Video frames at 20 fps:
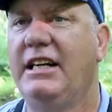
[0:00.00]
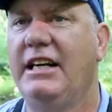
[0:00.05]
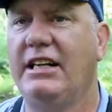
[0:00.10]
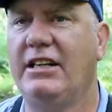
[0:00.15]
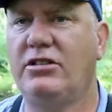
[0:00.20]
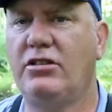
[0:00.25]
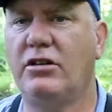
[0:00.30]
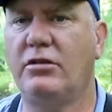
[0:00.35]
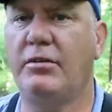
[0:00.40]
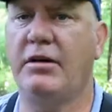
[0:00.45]

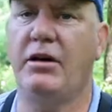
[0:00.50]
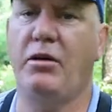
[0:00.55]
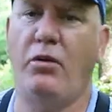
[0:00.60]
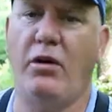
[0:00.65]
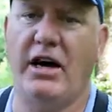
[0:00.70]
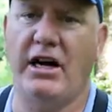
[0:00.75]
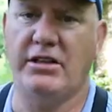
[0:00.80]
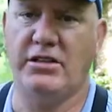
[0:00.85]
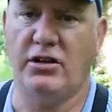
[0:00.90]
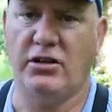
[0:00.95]
And it took me a
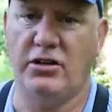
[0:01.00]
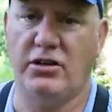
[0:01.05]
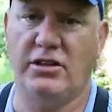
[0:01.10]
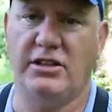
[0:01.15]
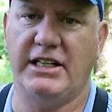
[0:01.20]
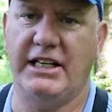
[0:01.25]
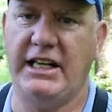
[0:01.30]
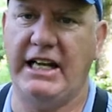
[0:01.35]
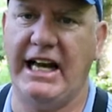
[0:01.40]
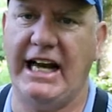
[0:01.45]
while to
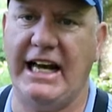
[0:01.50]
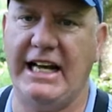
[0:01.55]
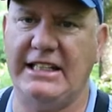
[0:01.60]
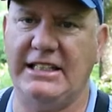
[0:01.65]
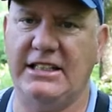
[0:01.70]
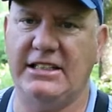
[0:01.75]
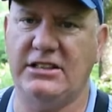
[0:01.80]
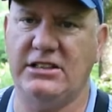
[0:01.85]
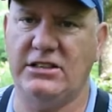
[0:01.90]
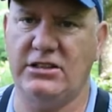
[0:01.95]
learn that you
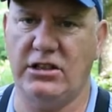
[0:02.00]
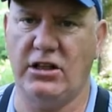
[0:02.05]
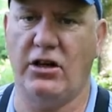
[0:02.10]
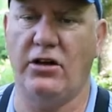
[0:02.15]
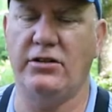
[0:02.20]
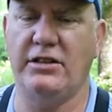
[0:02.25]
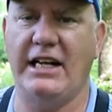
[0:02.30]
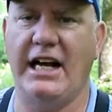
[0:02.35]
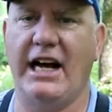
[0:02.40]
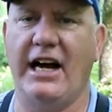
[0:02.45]
had to
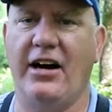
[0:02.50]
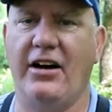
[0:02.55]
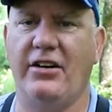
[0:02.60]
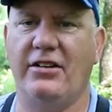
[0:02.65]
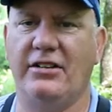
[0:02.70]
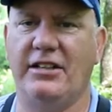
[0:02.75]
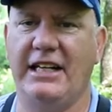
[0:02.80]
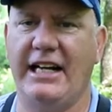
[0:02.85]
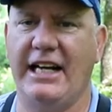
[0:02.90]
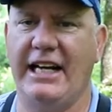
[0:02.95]
slow
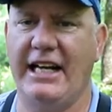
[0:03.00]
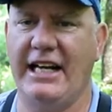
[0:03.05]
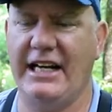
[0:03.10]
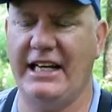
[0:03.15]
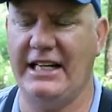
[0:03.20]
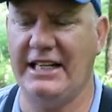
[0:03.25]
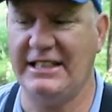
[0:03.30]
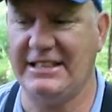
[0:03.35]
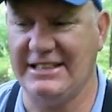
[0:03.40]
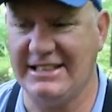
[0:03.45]
down
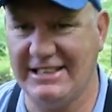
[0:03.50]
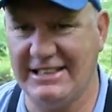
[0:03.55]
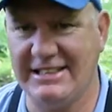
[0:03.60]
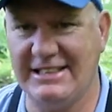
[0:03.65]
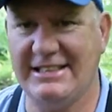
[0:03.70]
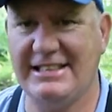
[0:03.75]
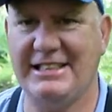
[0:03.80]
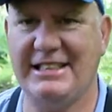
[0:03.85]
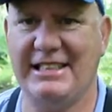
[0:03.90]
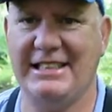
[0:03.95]
and
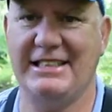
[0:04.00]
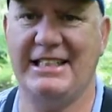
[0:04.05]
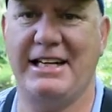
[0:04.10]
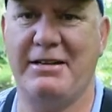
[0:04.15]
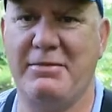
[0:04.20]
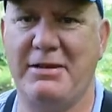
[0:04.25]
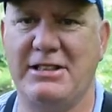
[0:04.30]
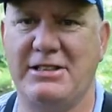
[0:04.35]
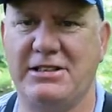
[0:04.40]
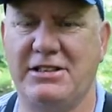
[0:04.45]
to
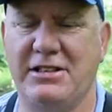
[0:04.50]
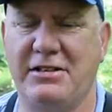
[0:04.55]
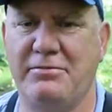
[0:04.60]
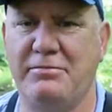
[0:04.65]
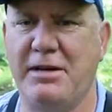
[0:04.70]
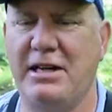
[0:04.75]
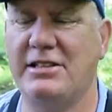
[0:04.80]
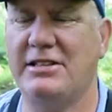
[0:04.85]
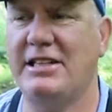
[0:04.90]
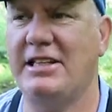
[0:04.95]
take pictures
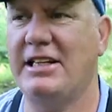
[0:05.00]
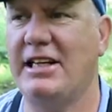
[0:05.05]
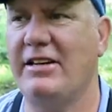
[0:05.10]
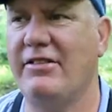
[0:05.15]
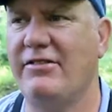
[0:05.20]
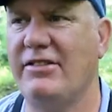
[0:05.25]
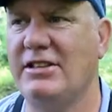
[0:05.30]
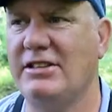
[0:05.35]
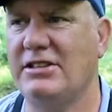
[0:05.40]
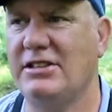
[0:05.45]
of belted
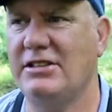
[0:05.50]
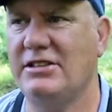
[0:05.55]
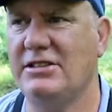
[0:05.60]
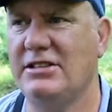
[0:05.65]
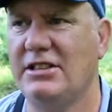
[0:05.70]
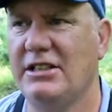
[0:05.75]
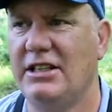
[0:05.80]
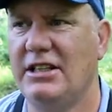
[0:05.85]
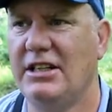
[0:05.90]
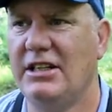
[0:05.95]
kingfishers.
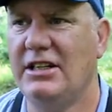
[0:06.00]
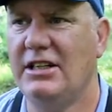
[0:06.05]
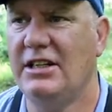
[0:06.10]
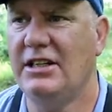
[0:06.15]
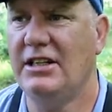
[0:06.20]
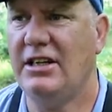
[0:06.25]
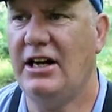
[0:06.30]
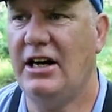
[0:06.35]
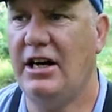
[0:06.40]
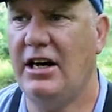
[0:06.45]

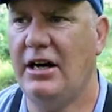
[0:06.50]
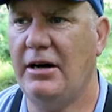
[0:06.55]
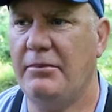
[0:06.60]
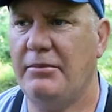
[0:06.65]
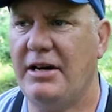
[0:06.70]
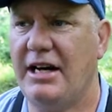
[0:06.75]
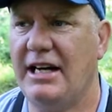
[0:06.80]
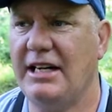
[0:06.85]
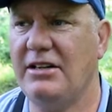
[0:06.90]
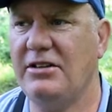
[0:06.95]

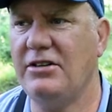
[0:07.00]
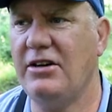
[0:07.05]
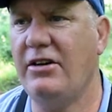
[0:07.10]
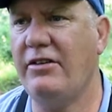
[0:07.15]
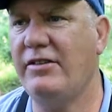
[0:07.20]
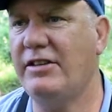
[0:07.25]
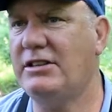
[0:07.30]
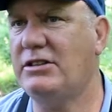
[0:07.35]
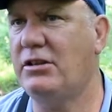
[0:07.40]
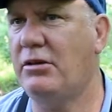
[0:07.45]
Um, I don't know
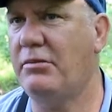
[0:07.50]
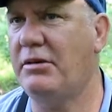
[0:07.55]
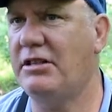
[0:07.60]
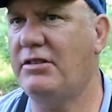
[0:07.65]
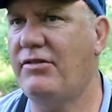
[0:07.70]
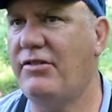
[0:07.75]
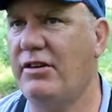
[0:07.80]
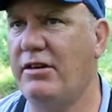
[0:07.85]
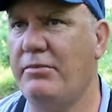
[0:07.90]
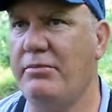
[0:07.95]
if it's so much
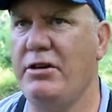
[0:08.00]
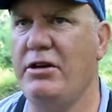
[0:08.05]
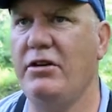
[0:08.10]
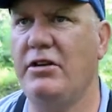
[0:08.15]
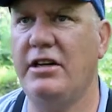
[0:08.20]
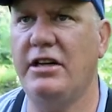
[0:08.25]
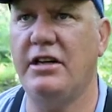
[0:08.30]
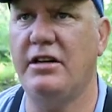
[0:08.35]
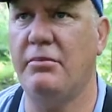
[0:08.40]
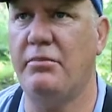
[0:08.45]
for the
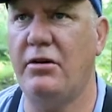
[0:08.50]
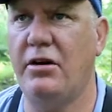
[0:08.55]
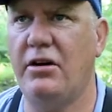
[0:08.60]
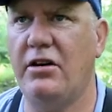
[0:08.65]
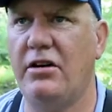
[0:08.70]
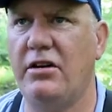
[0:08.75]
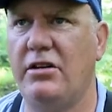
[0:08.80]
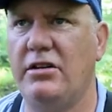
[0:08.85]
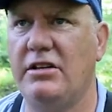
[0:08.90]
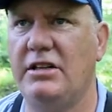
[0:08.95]
beauty of the
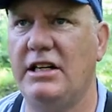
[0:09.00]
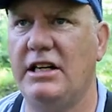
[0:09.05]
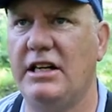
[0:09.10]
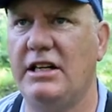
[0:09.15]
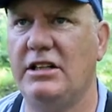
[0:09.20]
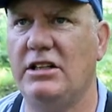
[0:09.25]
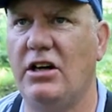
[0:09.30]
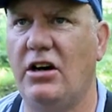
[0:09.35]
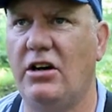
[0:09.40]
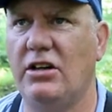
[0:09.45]
bird
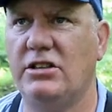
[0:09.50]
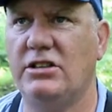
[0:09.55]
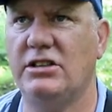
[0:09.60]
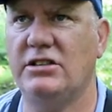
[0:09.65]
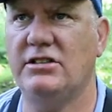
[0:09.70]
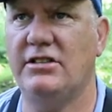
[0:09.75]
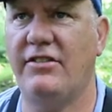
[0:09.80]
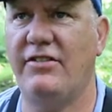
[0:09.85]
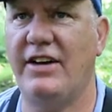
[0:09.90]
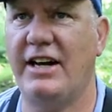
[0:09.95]
or
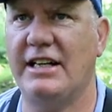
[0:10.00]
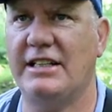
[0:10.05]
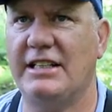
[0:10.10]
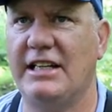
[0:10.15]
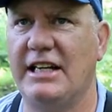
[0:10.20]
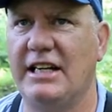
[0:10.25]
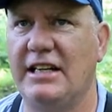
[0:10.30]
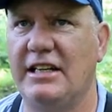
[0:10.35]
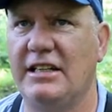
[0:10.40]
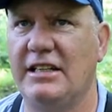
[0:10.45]
just the fact
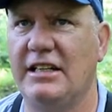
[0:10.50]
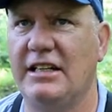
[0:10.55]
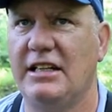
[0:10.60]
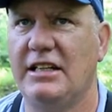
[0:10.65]
that